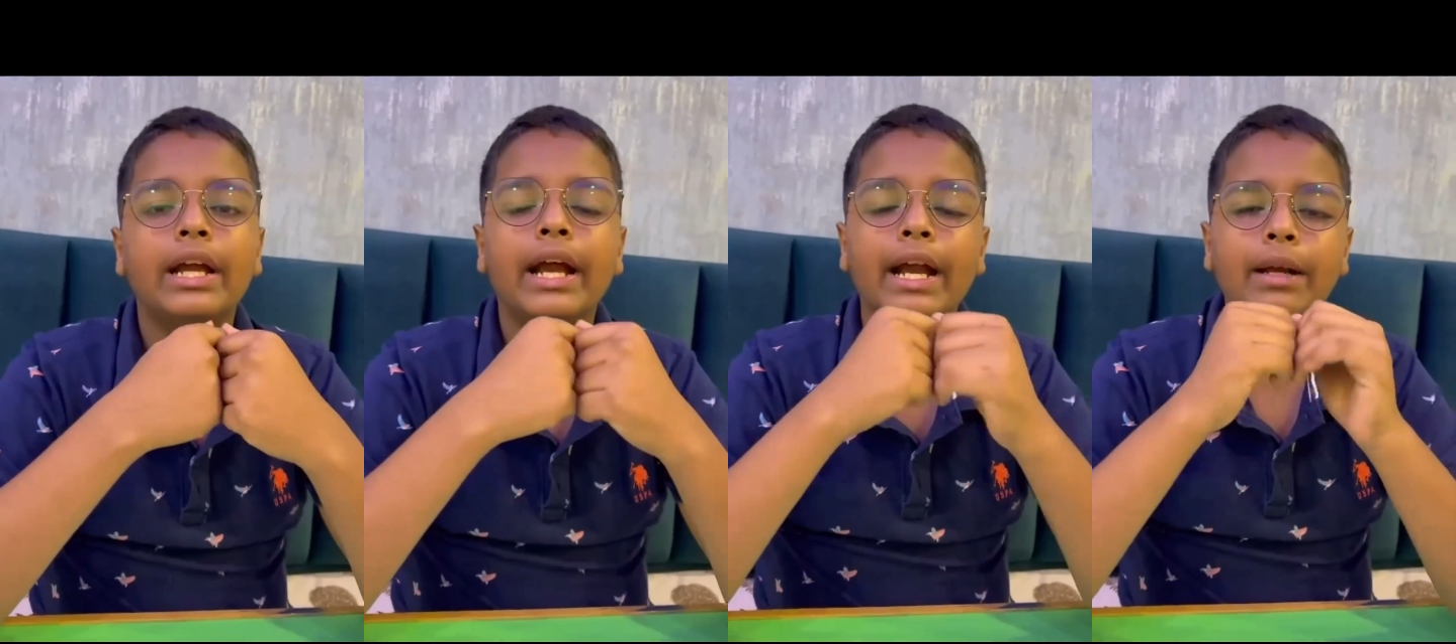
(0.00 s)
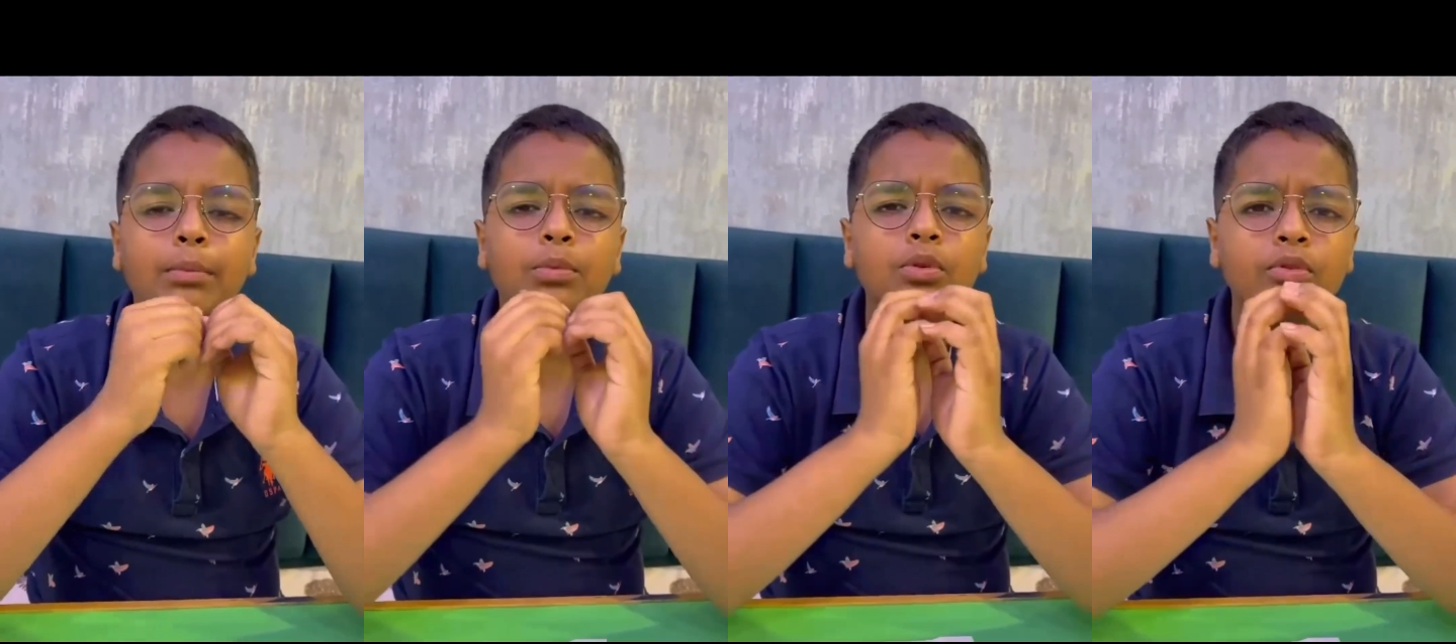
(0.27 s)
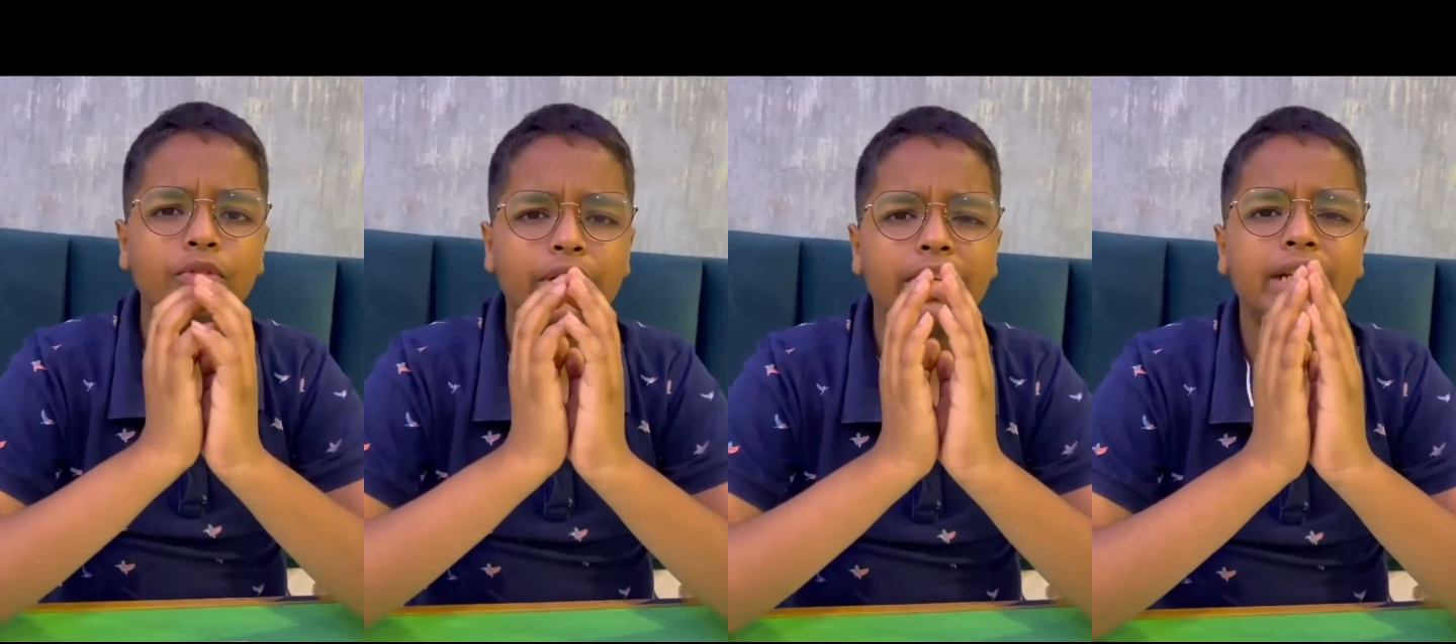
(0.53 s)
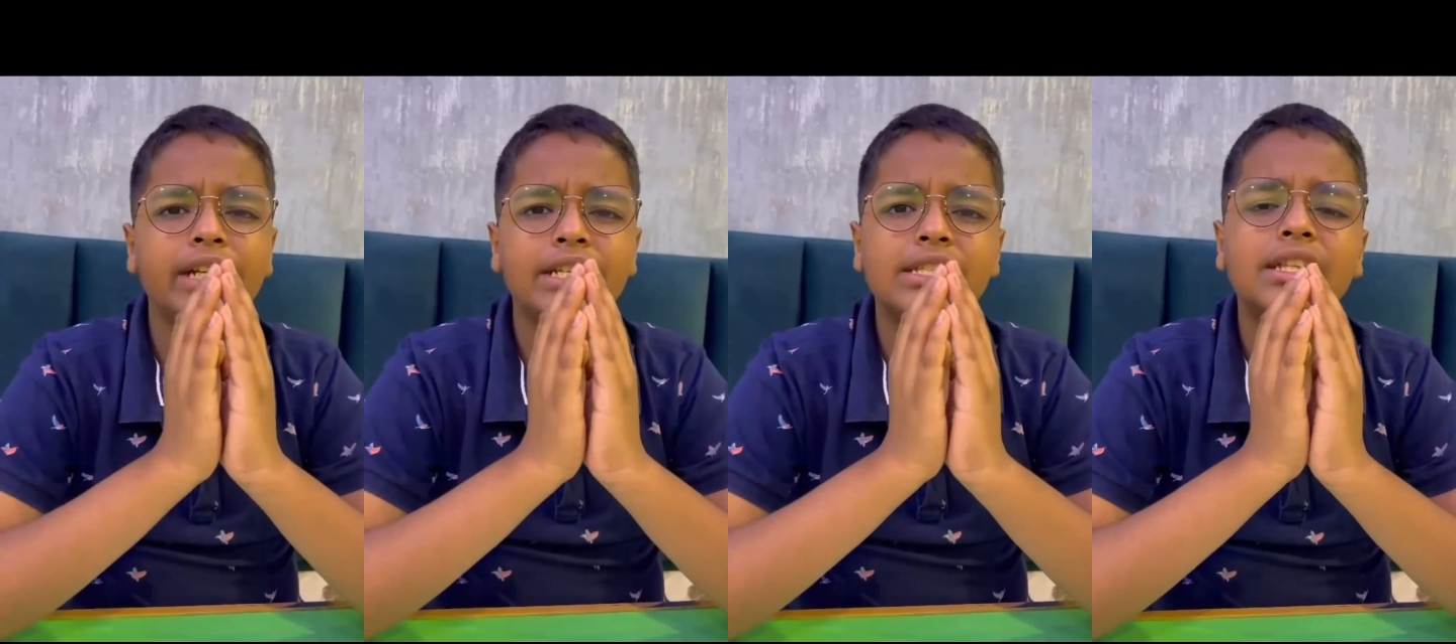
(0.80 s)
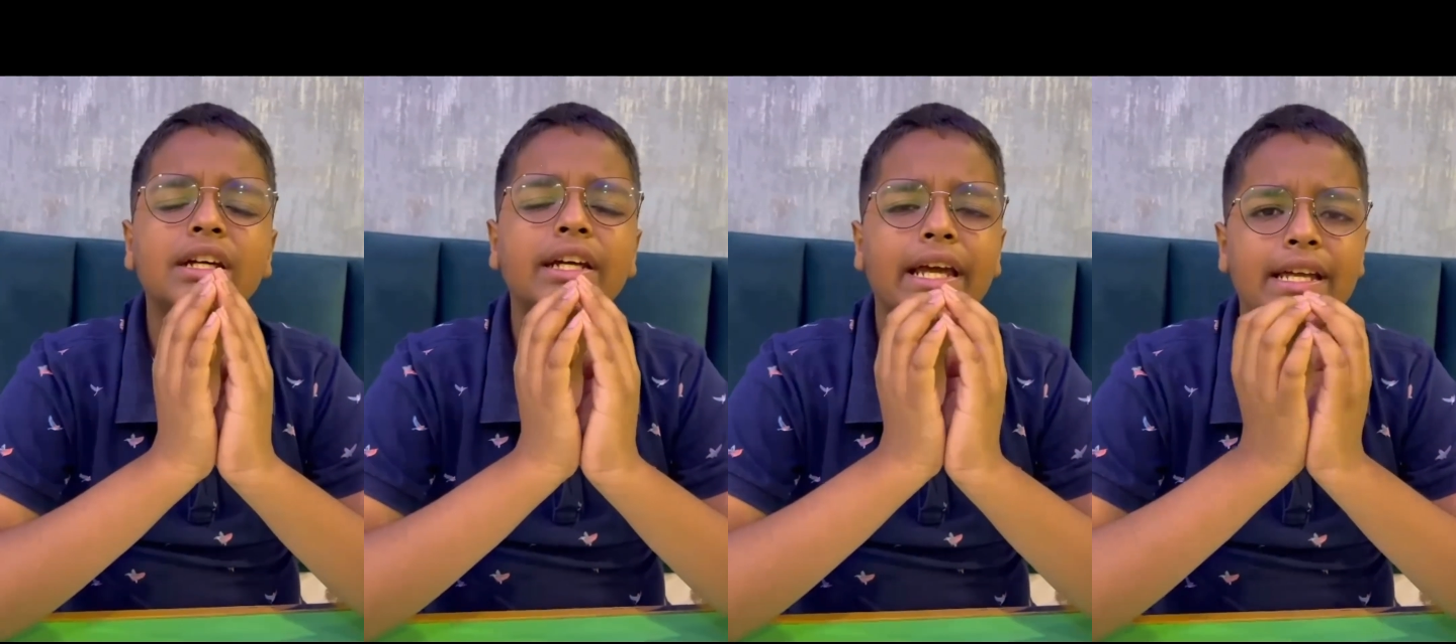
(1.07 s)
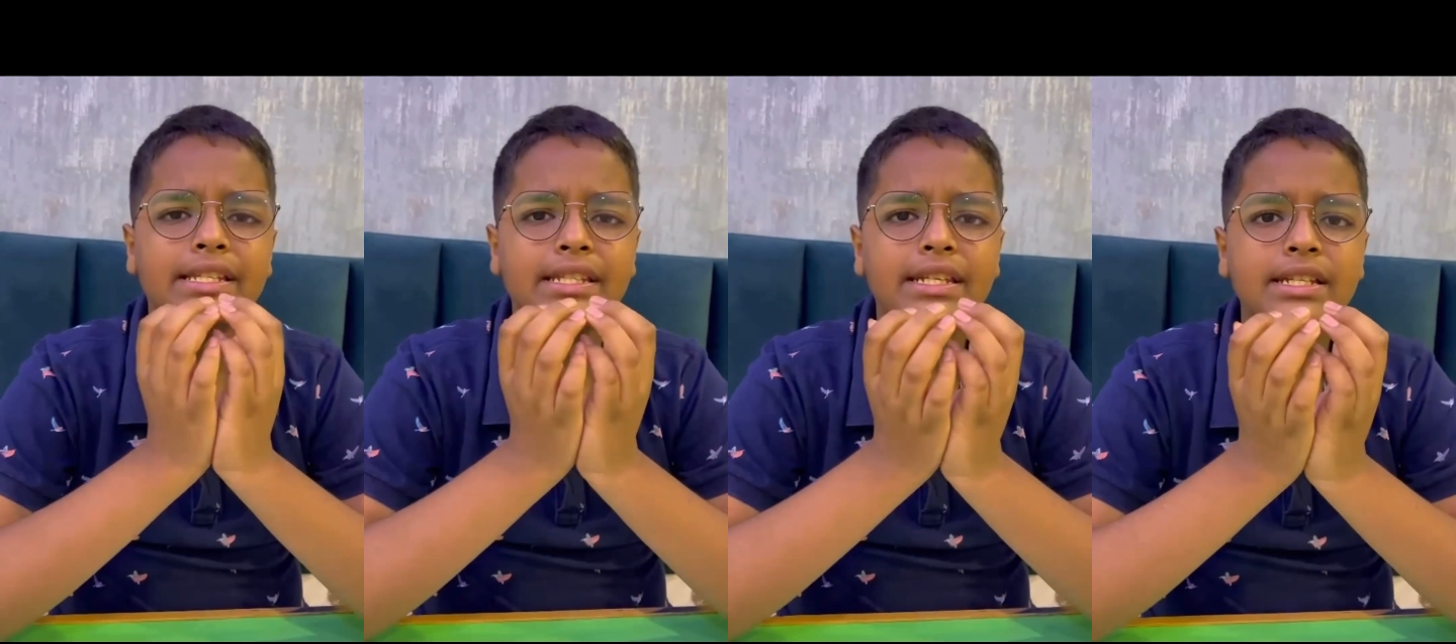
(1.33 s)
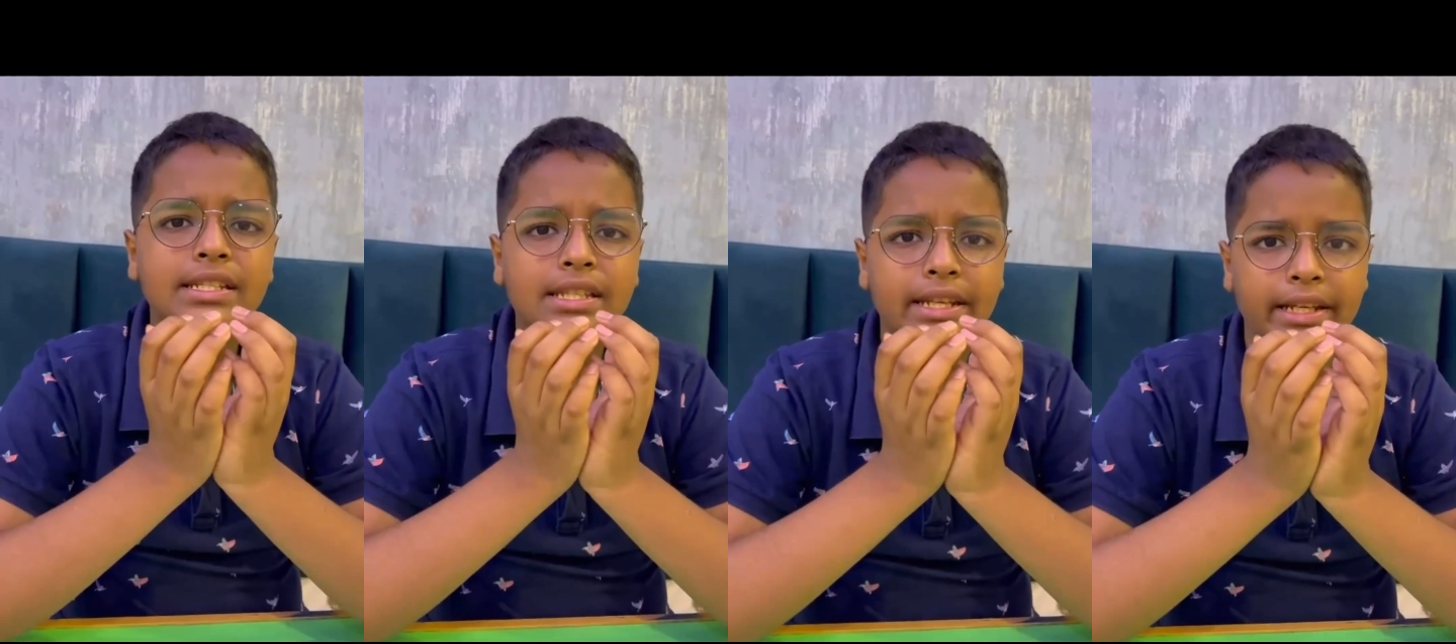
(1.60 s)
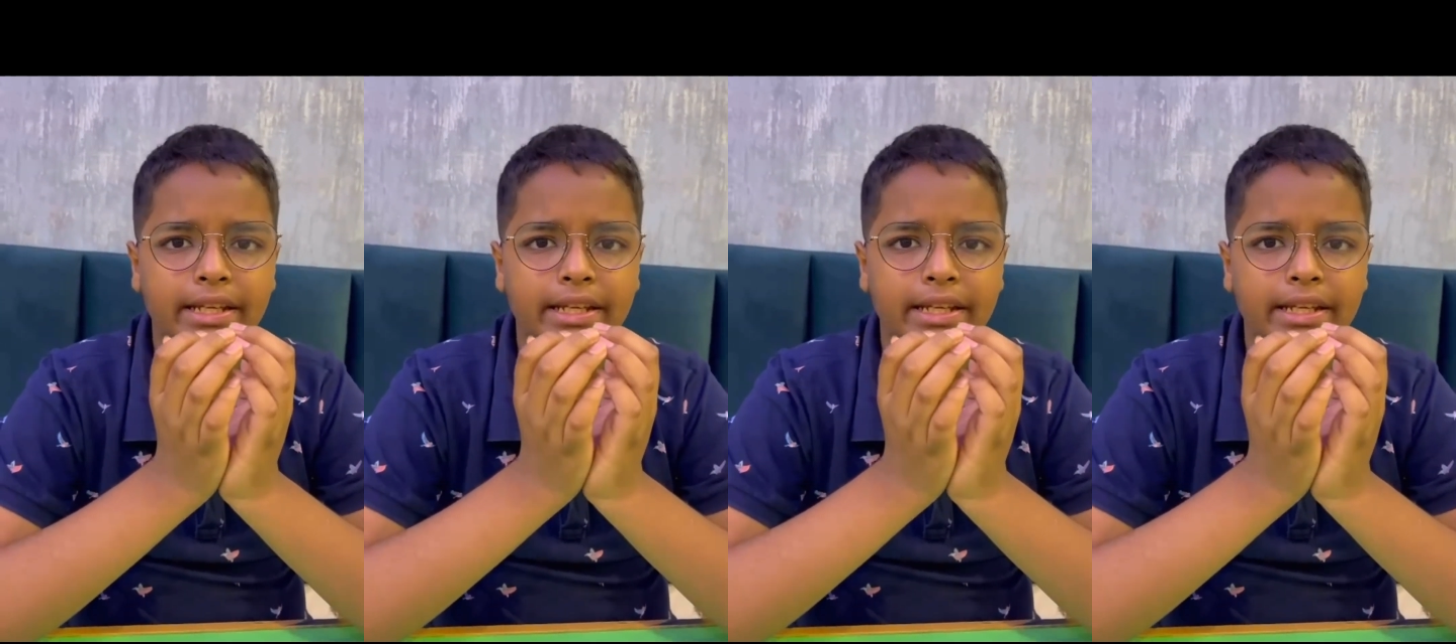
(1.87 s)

Atmosphere is the gaseous